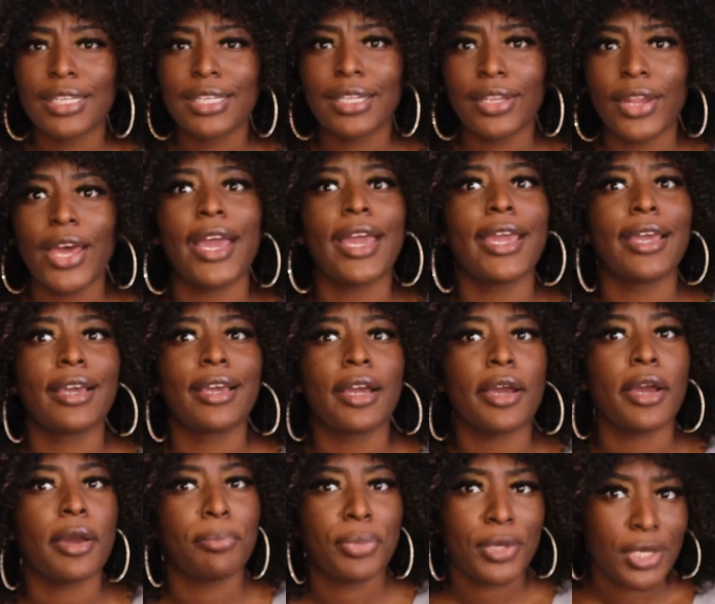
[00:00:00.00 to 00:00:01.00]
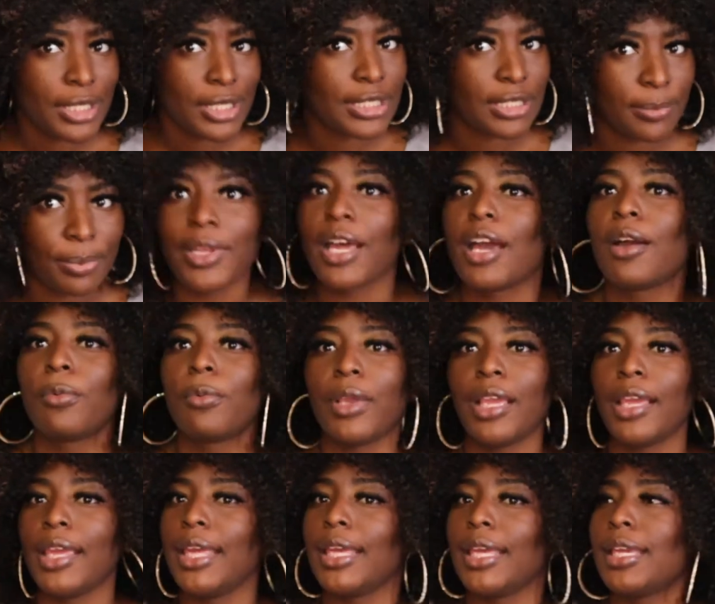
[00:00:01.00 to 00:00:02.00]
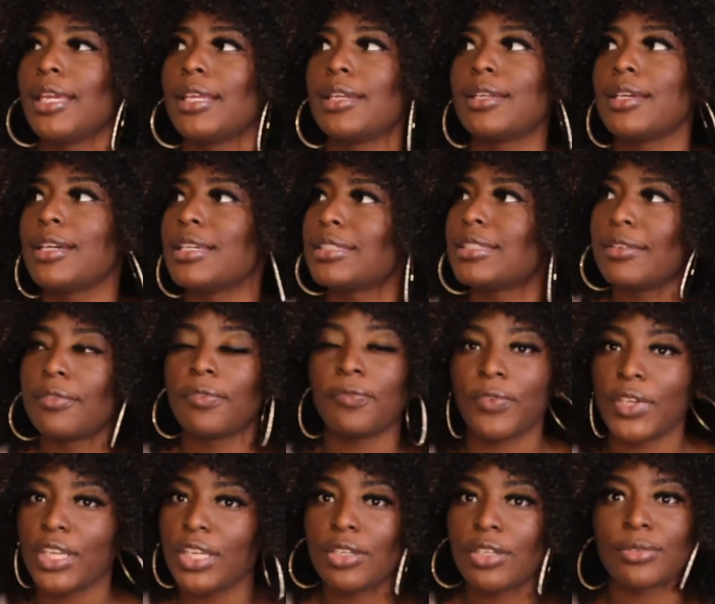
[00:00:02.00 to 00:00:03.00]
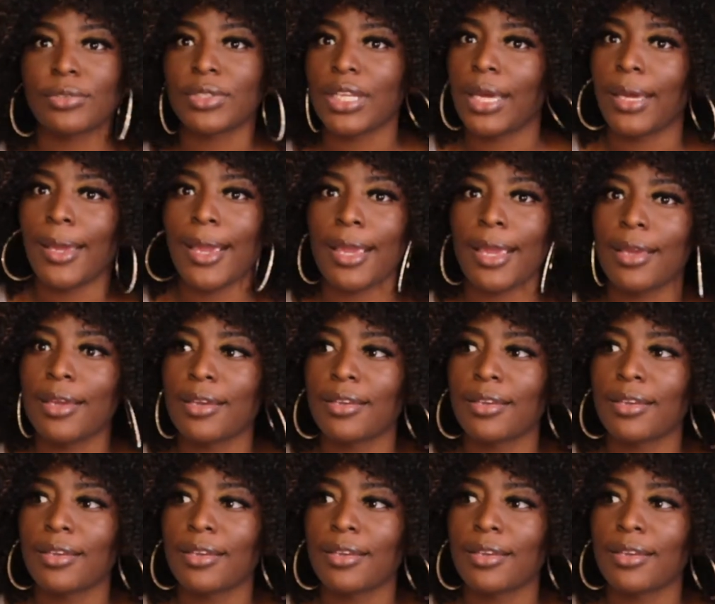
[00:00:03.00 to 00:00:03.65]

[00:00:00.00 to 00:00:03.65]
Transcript: like a beauty supply wig. It doesn't feel like